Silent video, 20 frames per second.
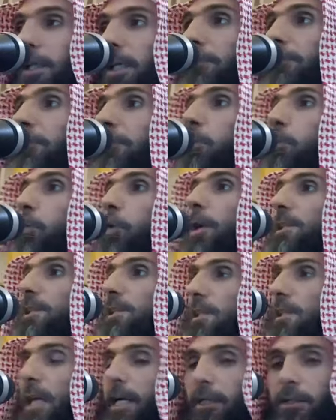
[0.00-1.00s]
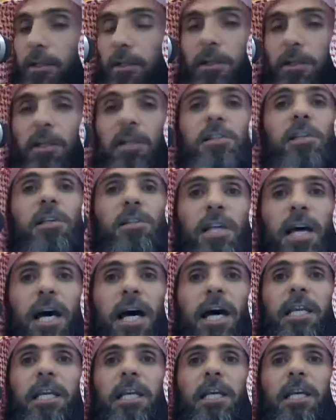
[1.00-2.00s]
If it was like the
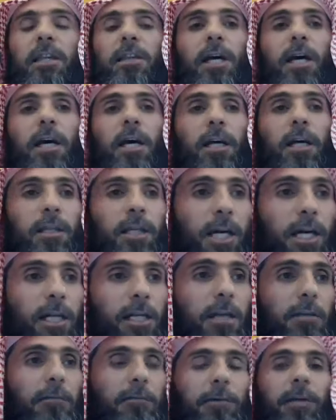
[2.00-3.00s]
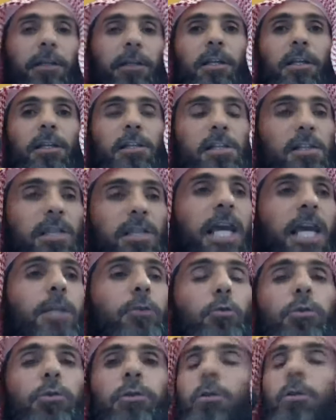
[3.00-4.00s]
society, the Khalifa, the state
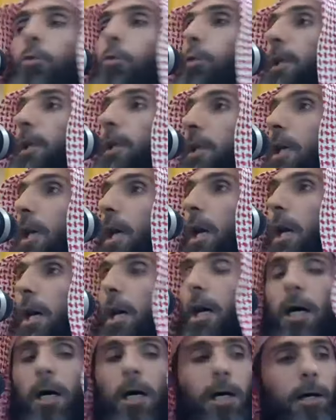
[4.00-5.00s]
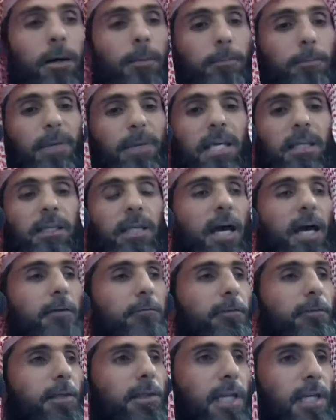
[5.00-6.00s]
would make
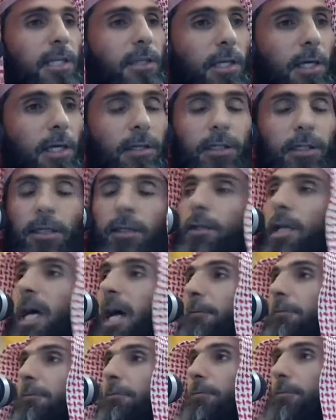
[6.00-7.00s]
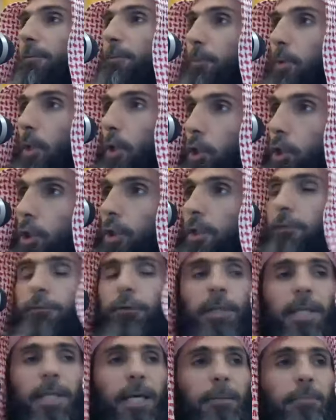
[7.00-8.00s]
everything, the life good
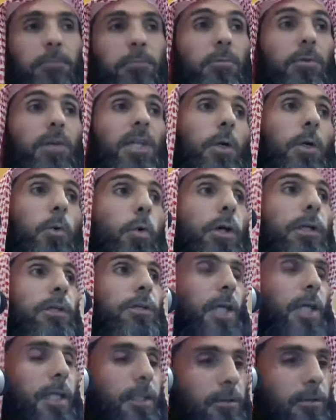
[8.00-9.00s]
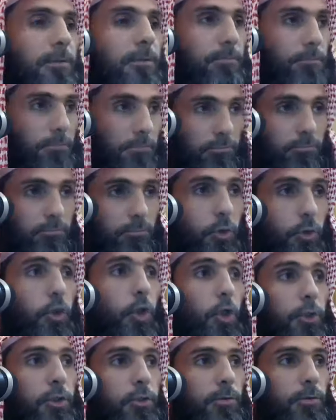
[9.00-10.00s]
for them, they would not
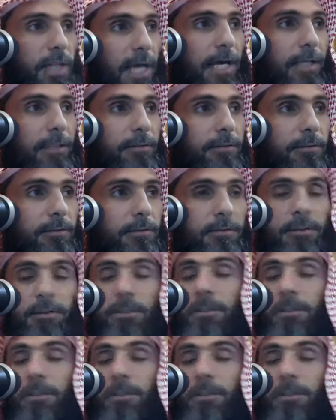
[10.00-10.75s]
go to that.